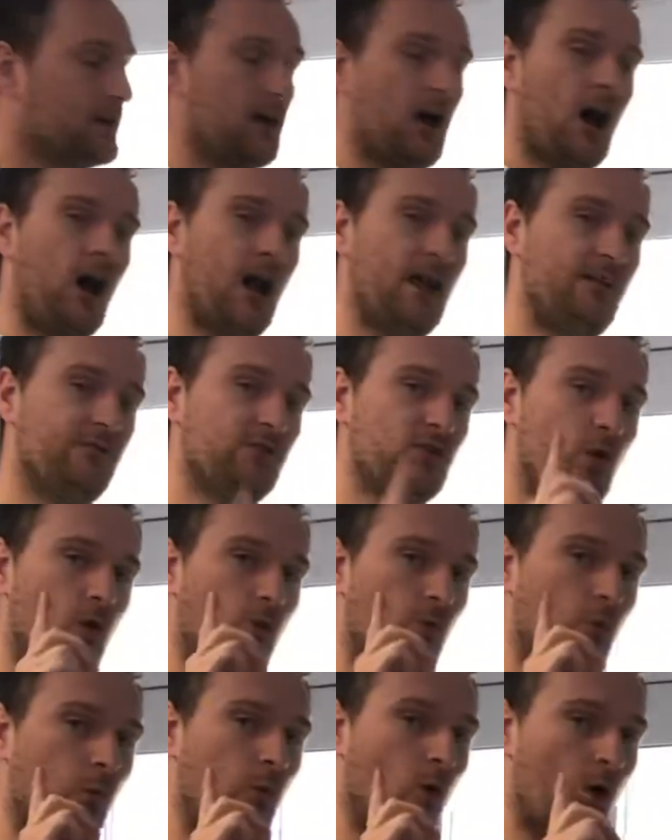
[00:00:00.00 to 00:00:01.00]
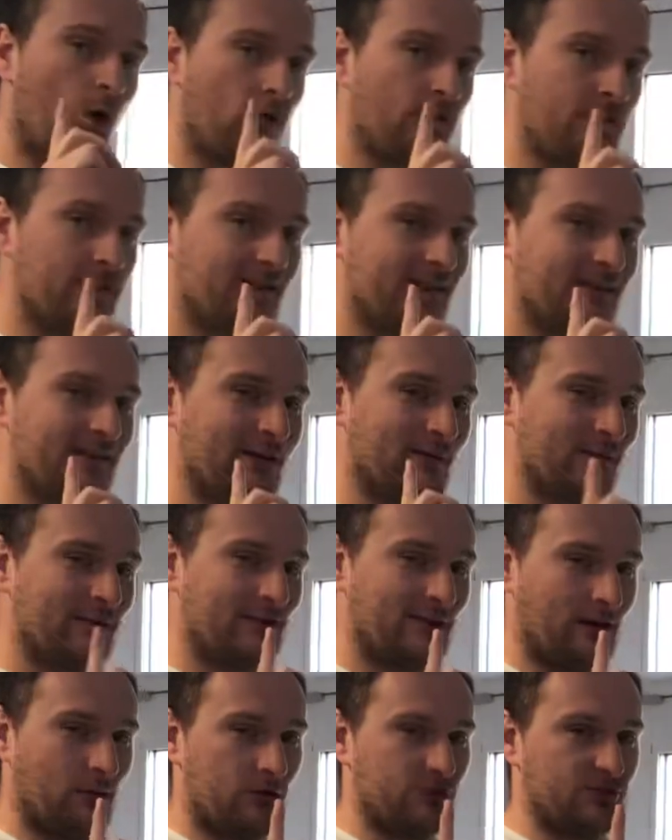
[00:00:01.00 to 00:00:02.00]
I've got one little
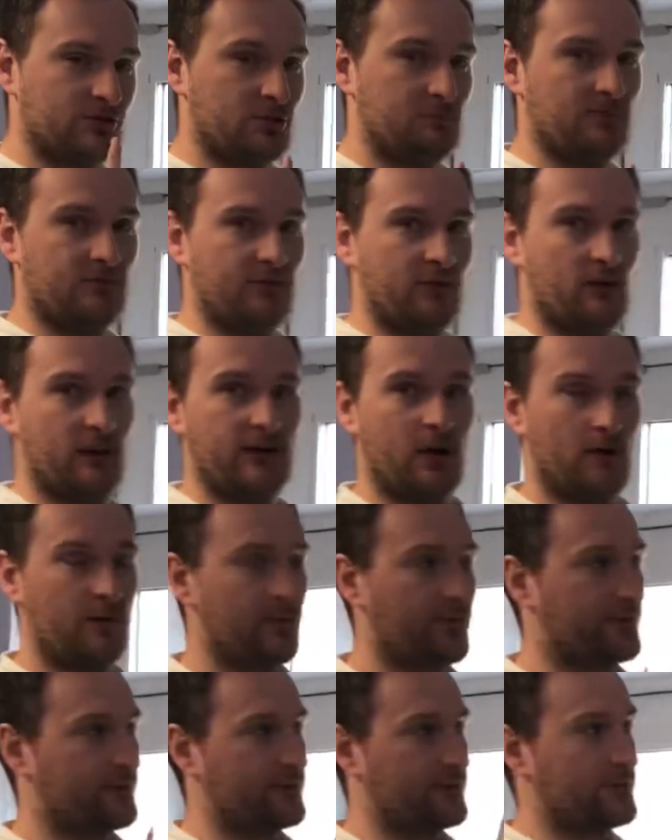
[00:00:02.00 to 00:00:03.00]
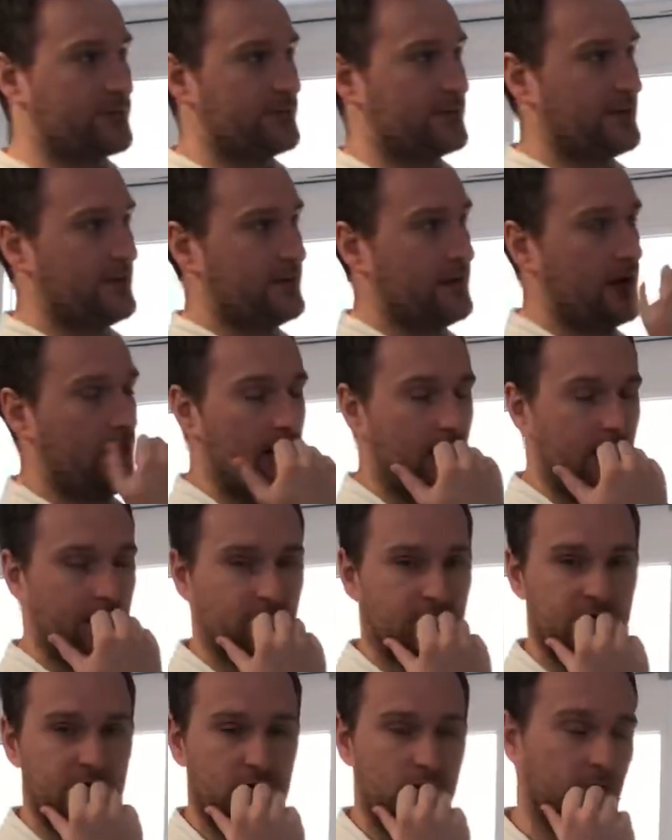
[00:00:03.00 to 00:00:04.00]
thing I want to do before I go through the
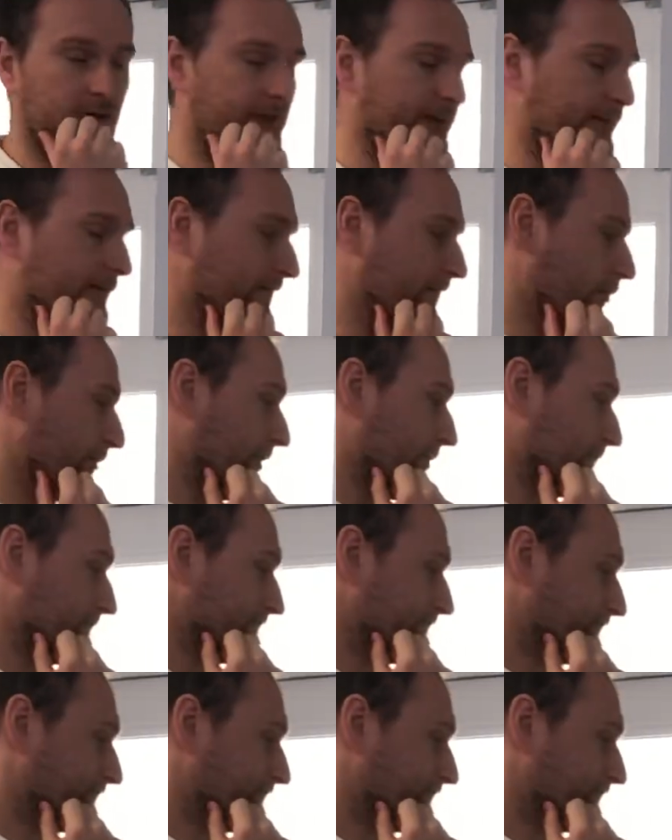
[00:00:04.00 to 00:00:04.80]
toolkit for you.